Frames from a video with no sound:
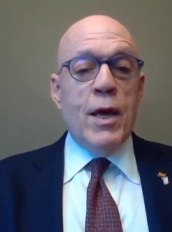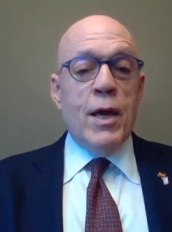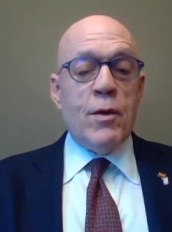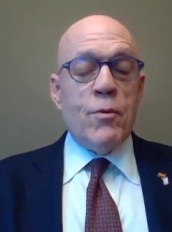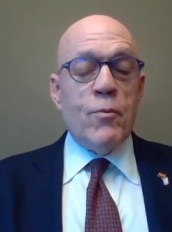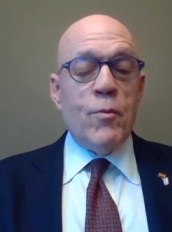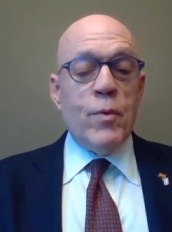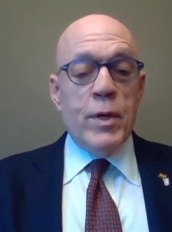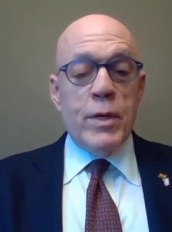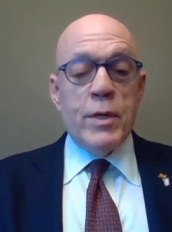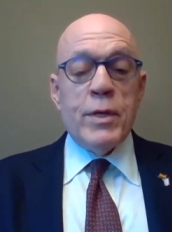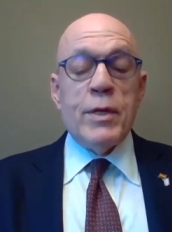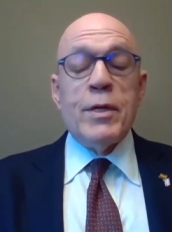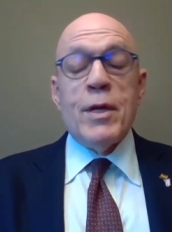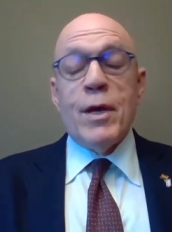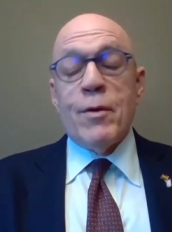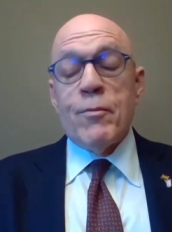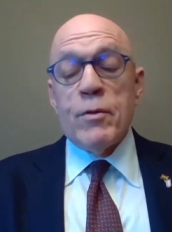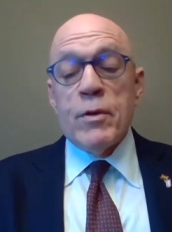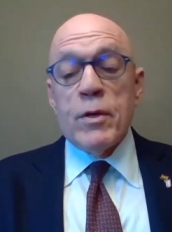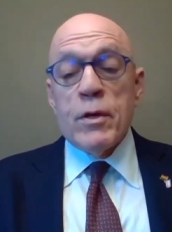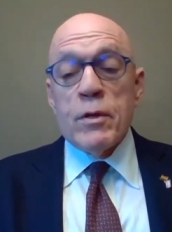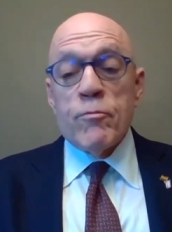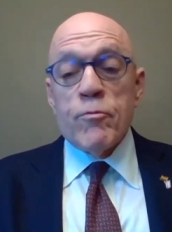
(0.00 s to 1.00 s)
And we need to
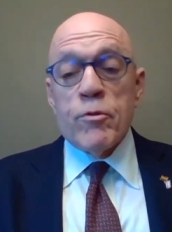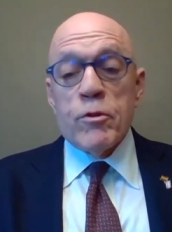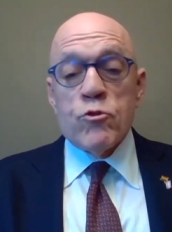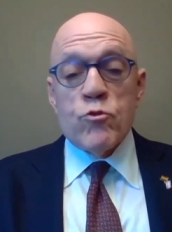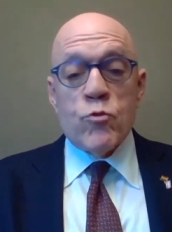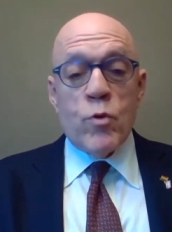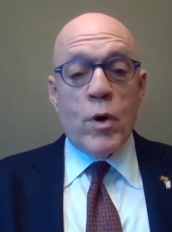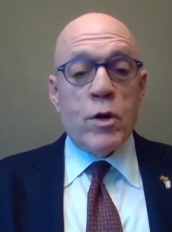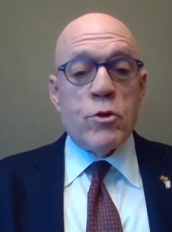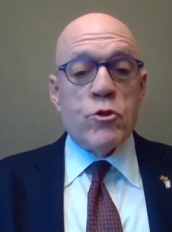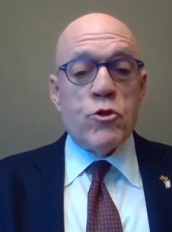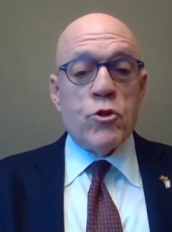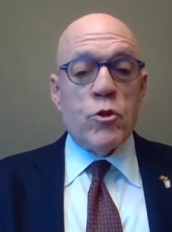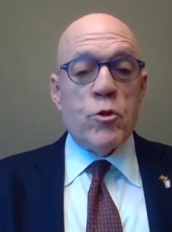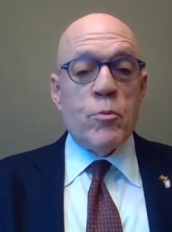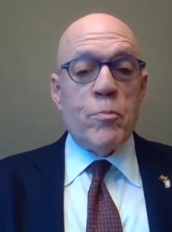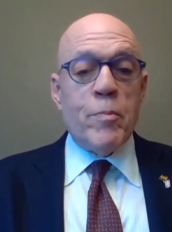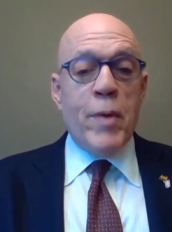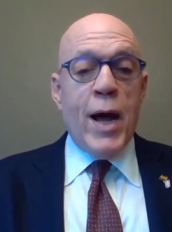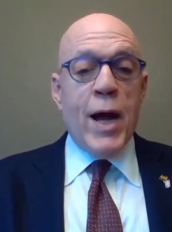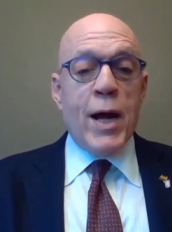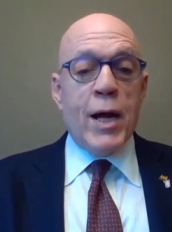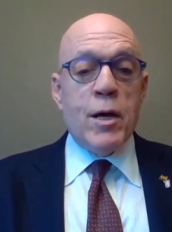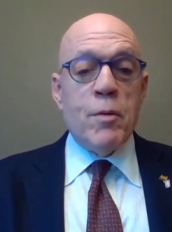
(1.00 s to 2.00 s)
have an infrastructure
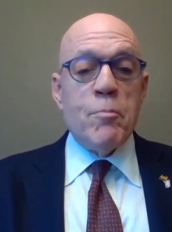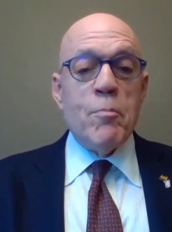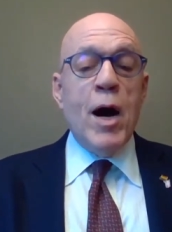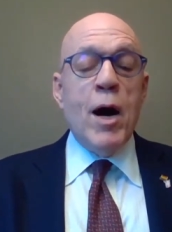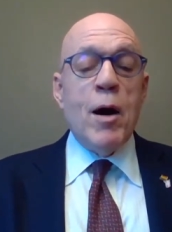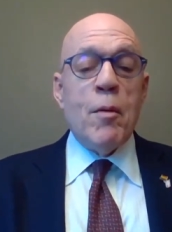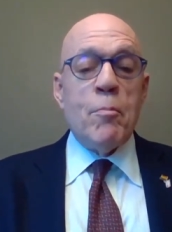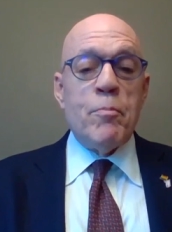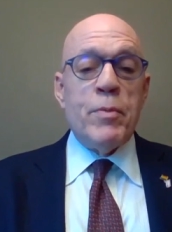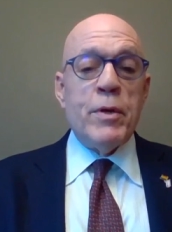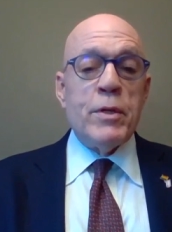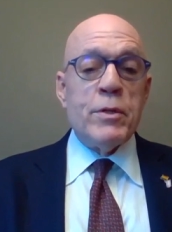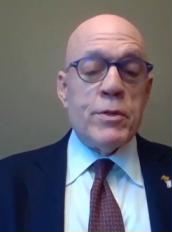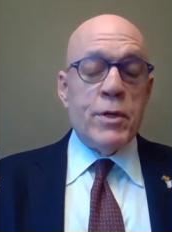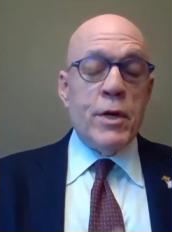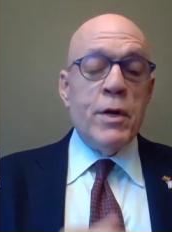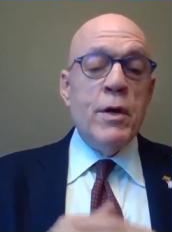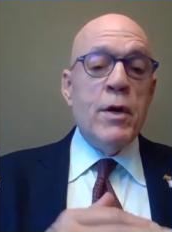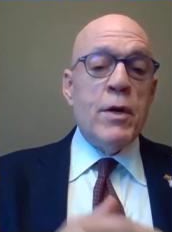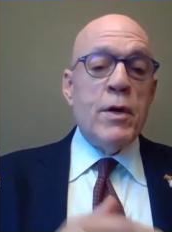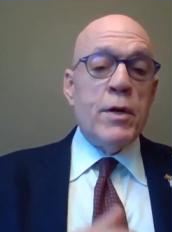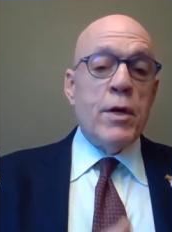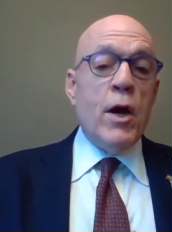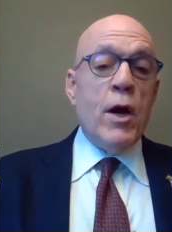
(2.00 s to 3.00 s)
to back them up and
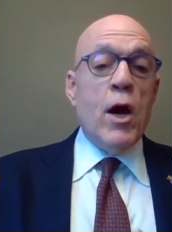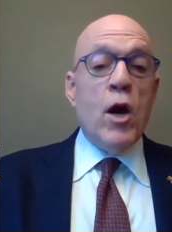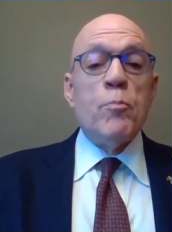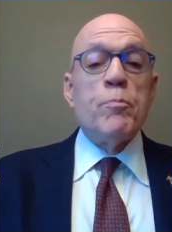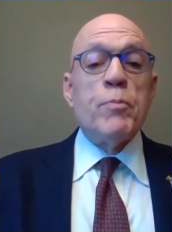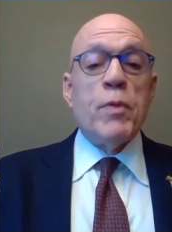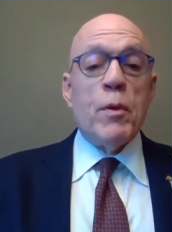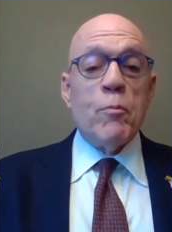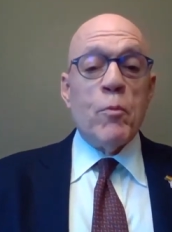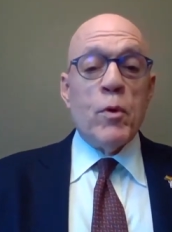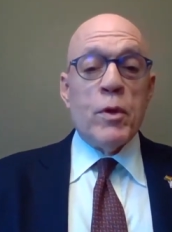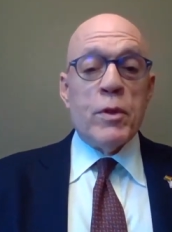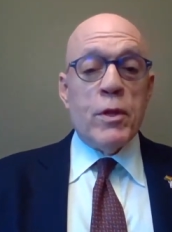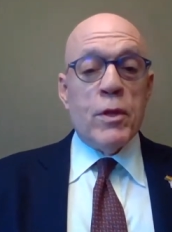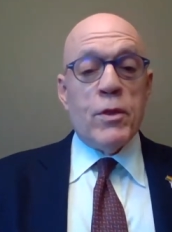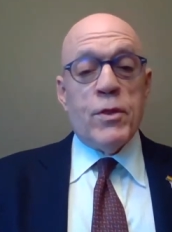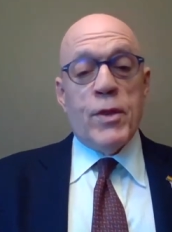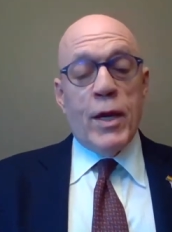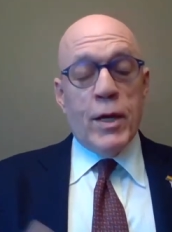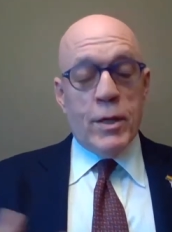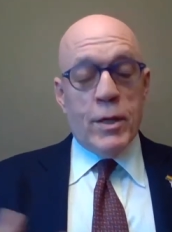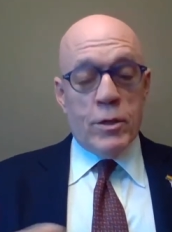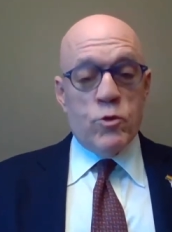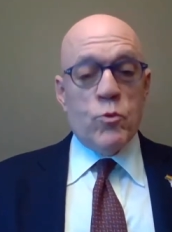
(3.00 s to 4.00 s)
to help them with
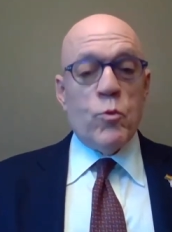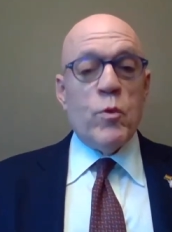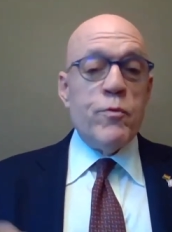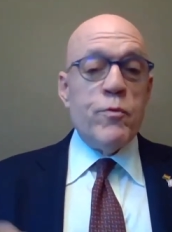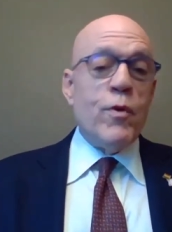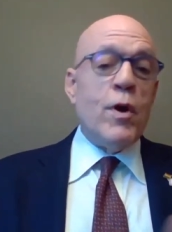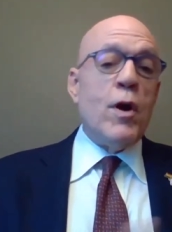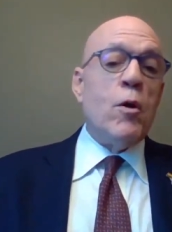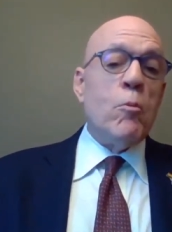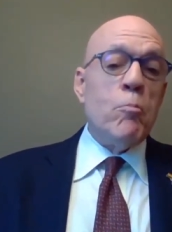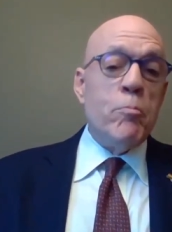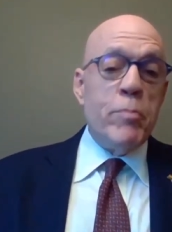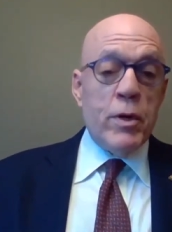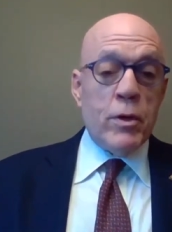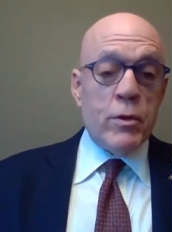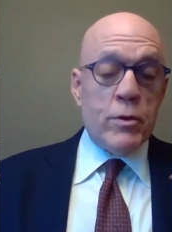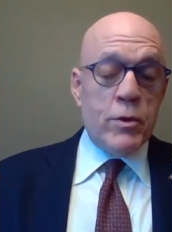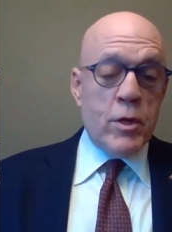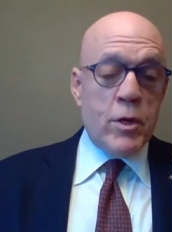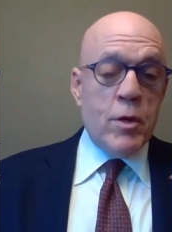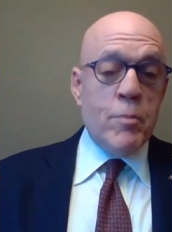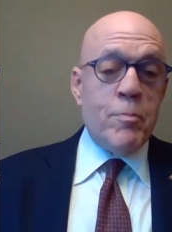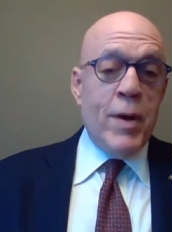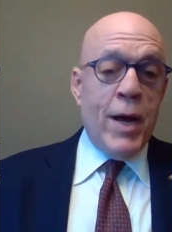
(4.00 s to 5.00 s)
the things we've all
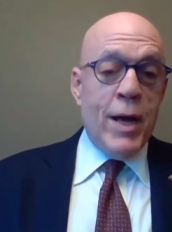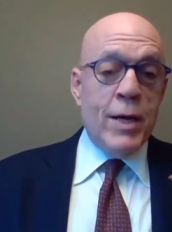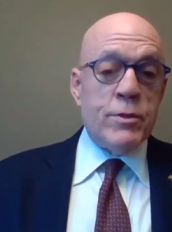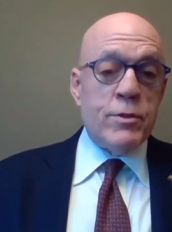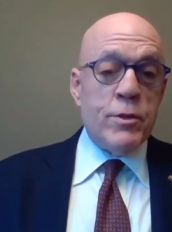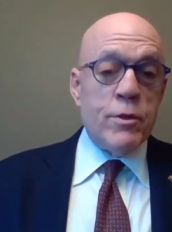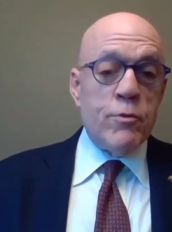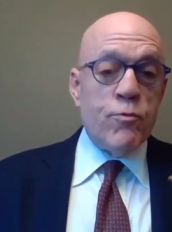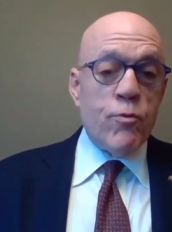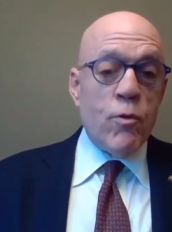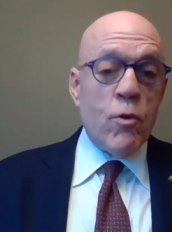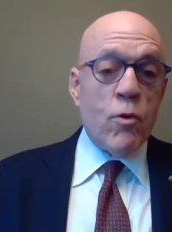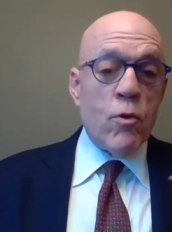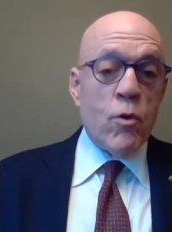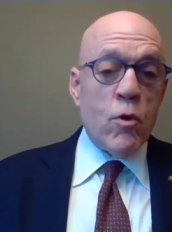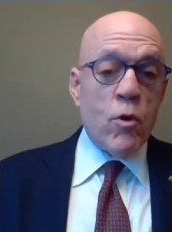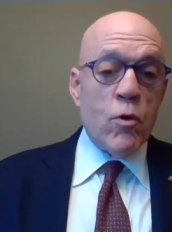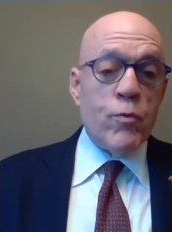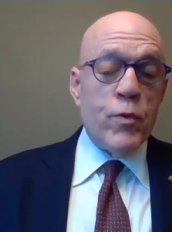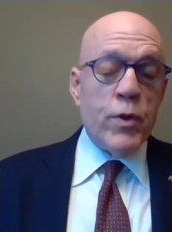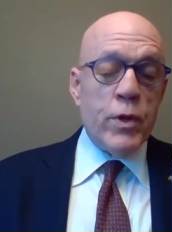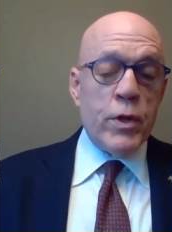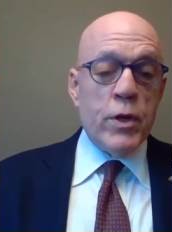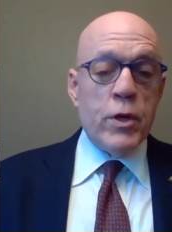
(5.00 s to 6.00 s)
built capacity
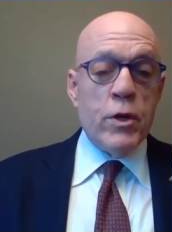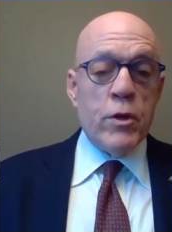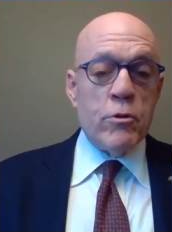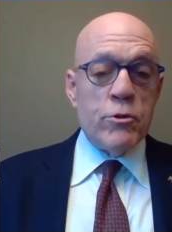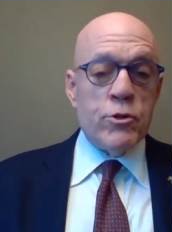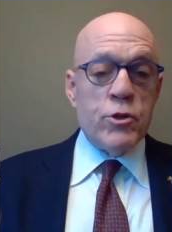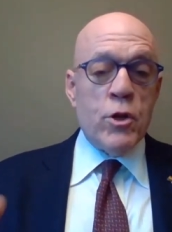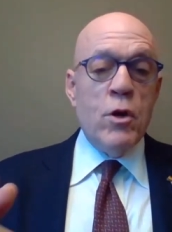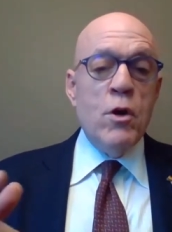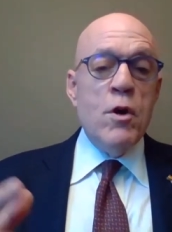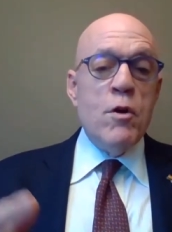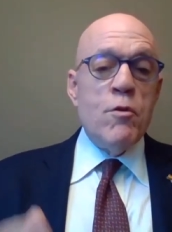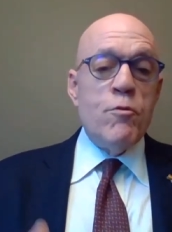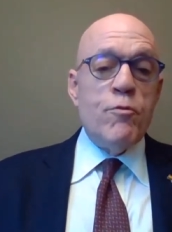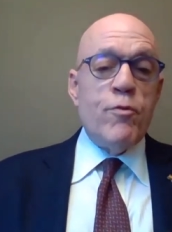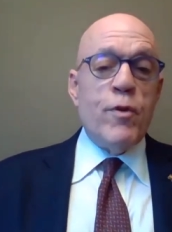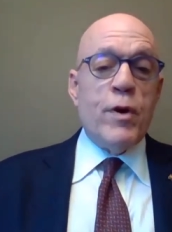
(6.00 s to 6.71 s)
for over the years, you know,